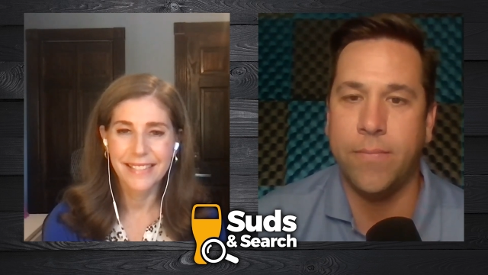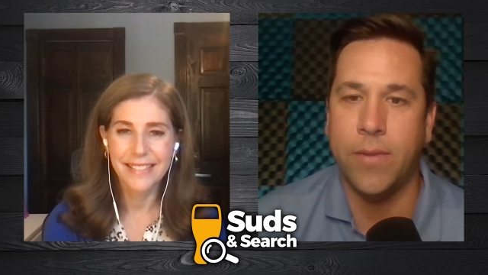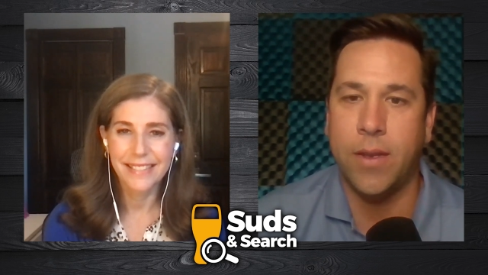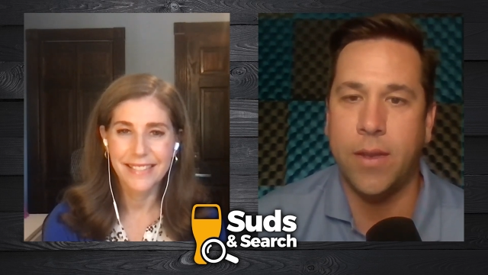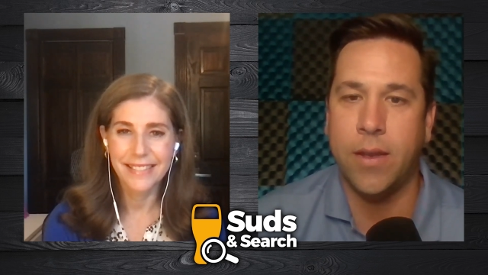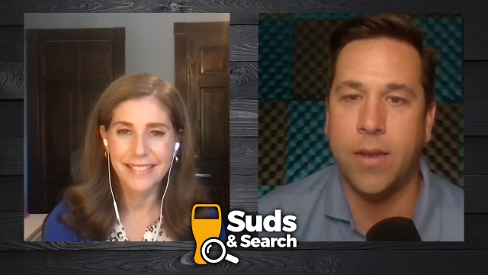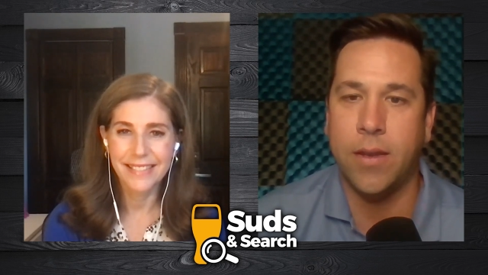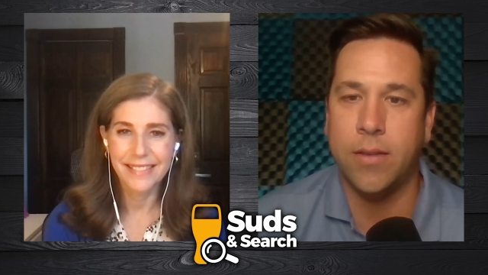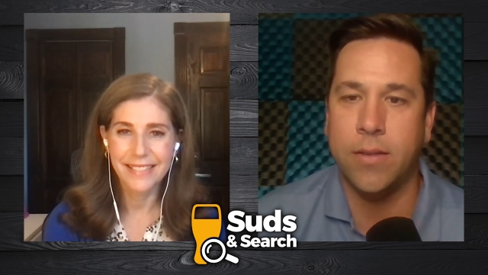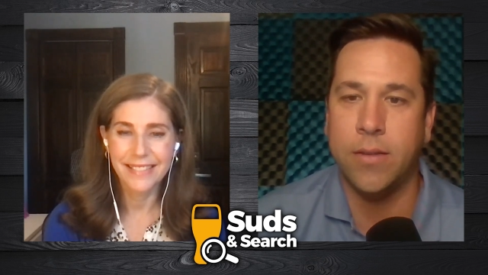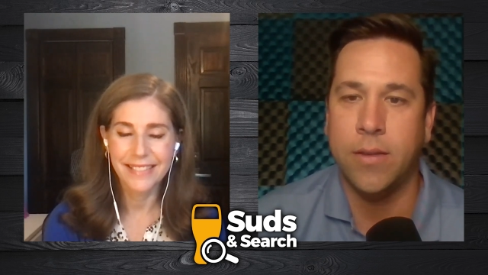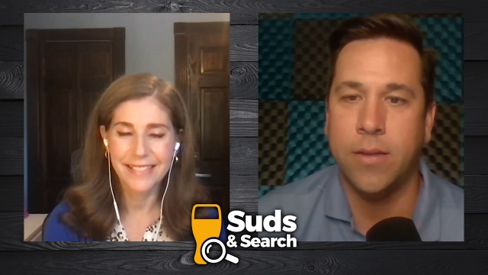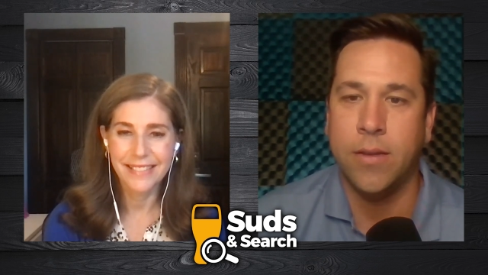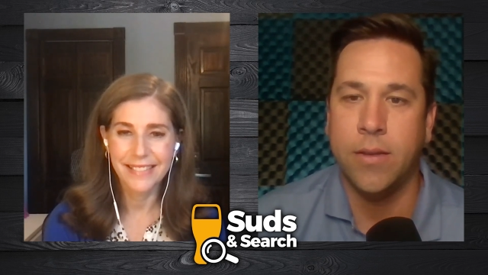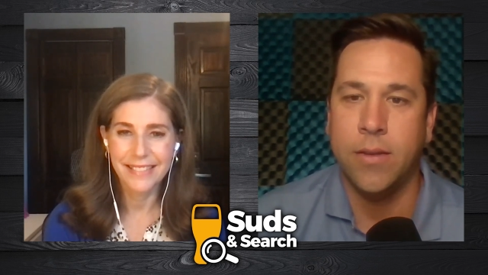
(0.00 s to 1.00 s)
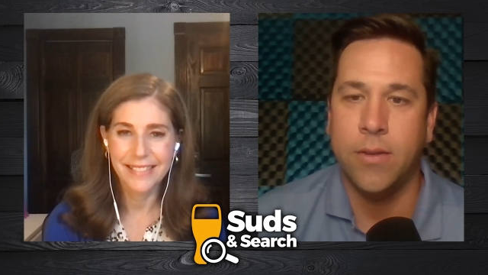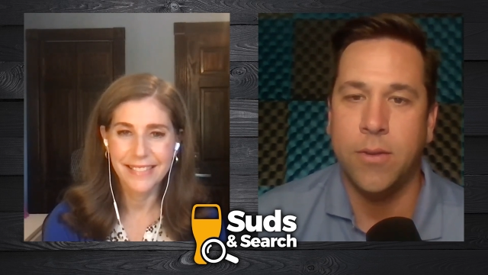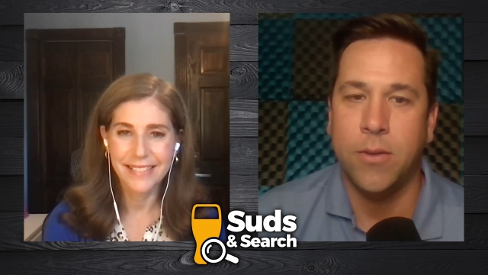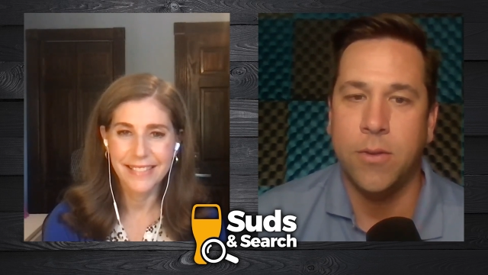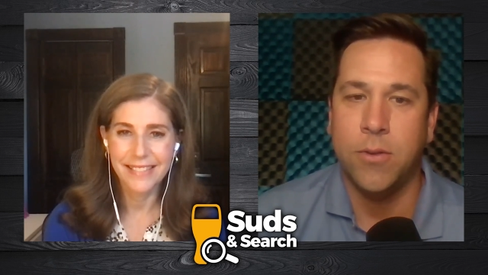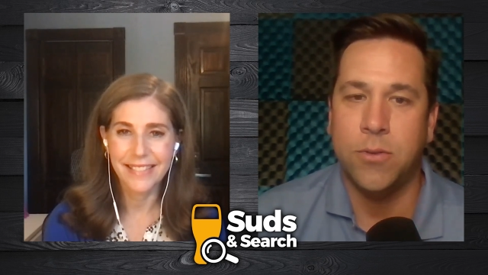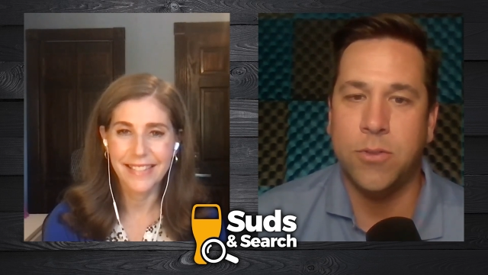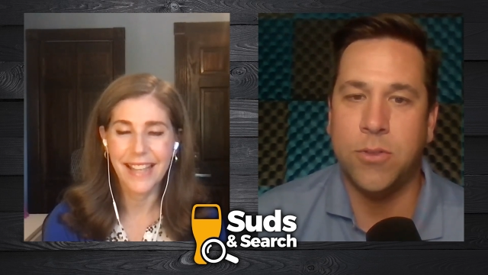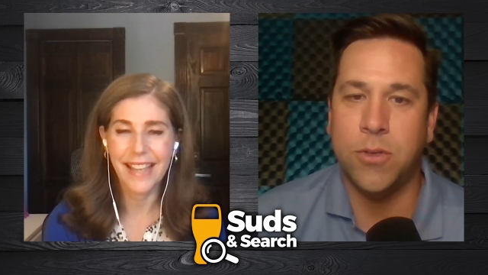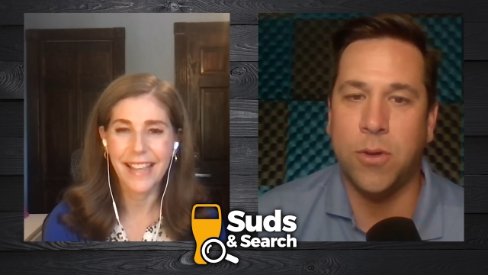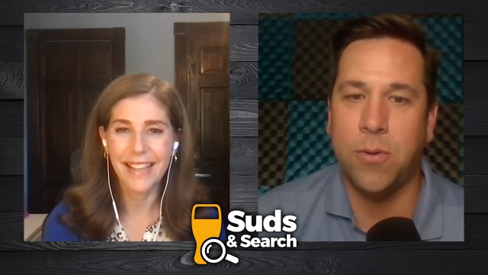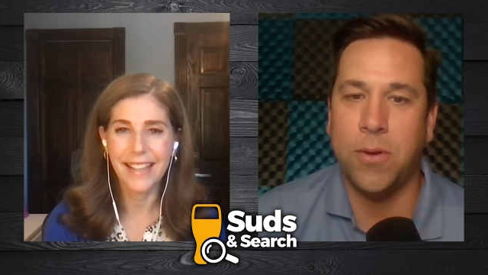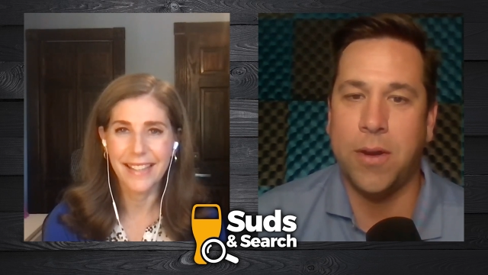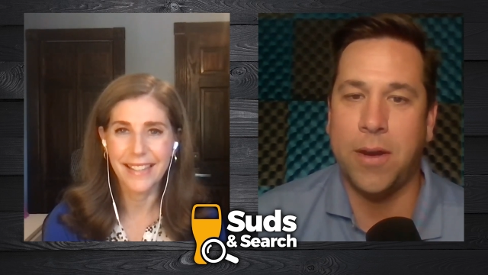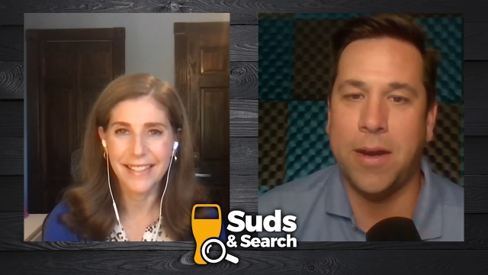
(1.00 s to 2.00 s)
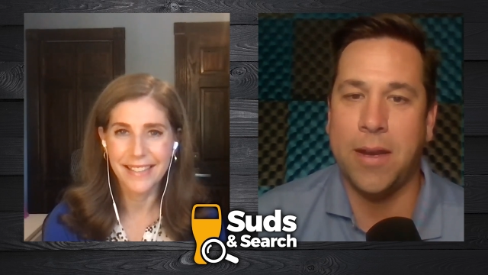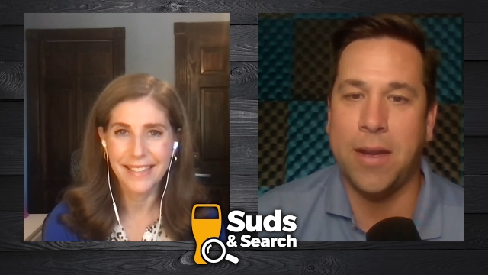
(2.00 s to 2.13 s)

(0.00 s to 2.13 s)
Speaker 1: And so I,